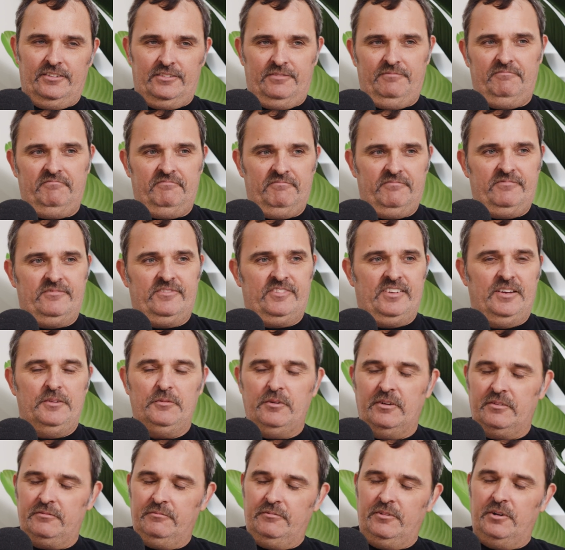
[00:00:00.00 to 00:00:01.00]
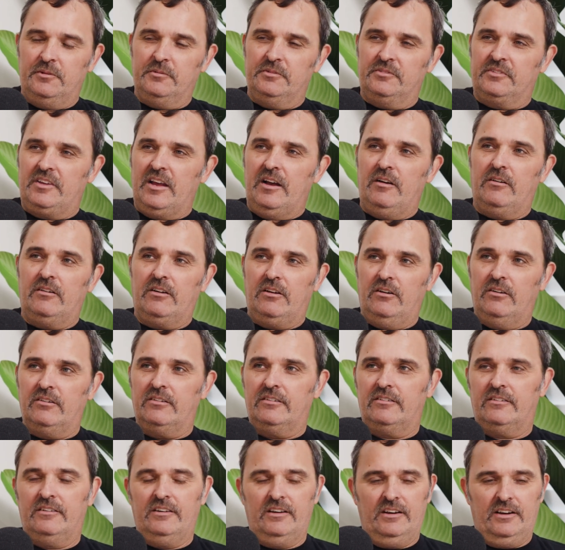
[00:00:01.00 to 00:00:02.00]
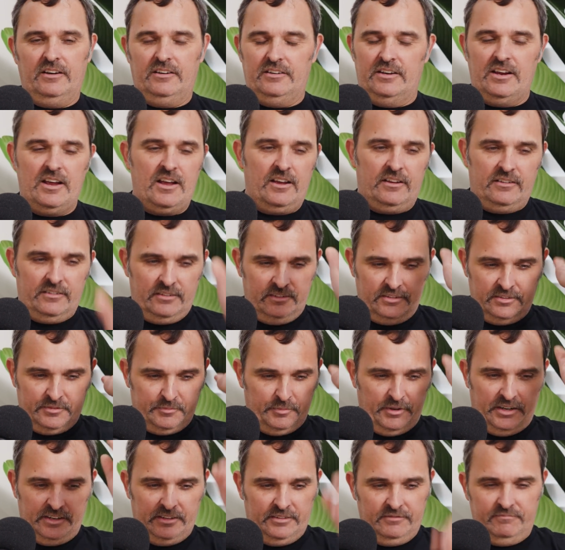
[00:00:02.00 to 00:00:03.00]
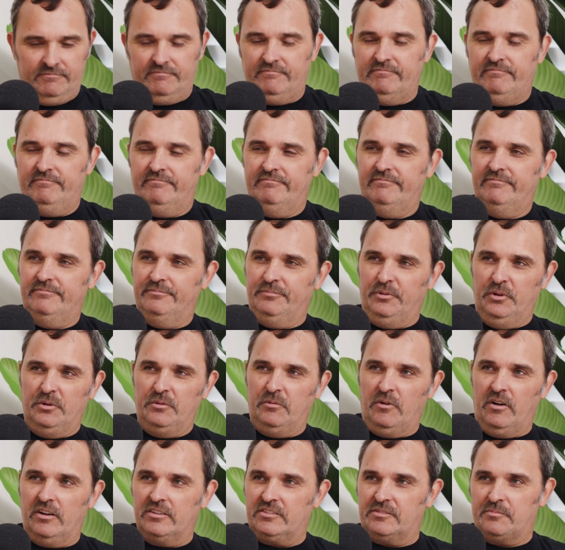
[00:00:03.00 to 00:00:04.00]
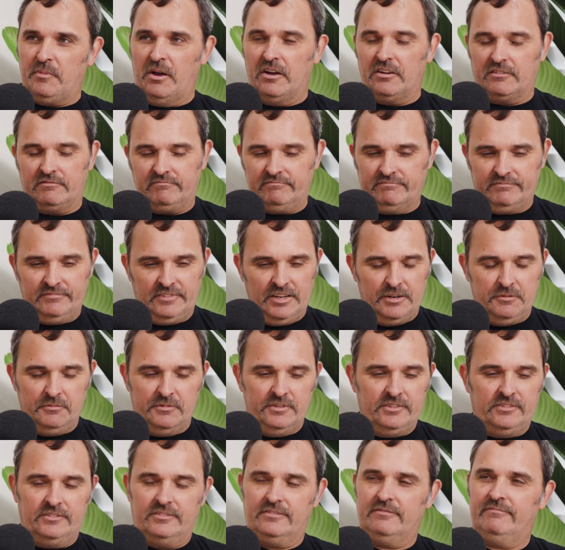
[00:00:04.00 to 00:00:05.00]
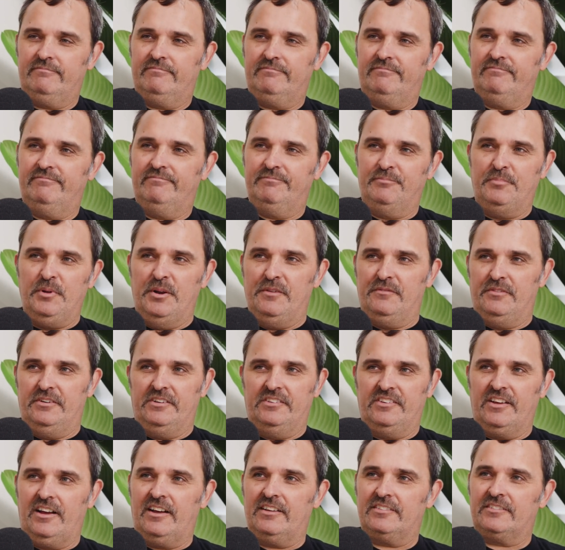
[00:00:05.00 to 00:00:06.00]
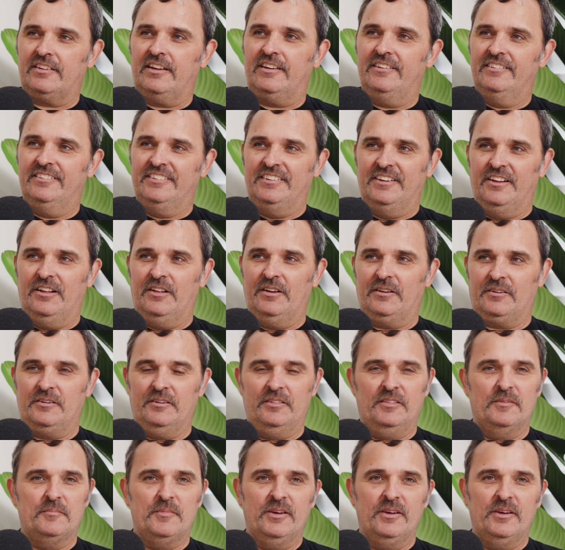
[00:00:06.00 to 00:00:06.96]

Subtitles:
of see what was going on. And yeah, it just bloody blew white smoke. It was a bit of a disaster, like we're in the